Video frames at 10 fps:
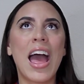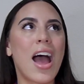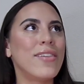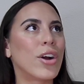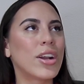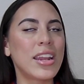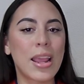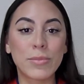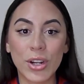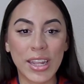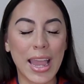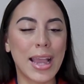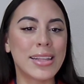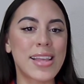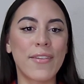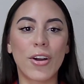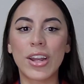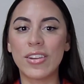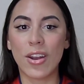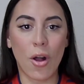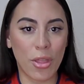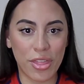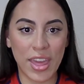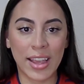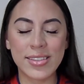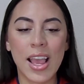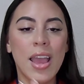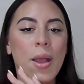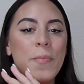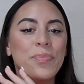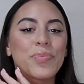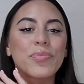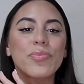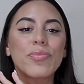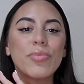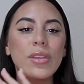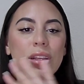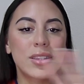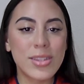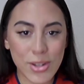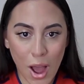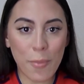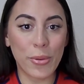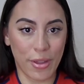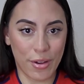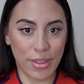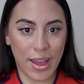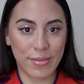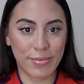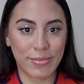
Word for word: I've already named our kids. I've already done all the things. Stop with all that.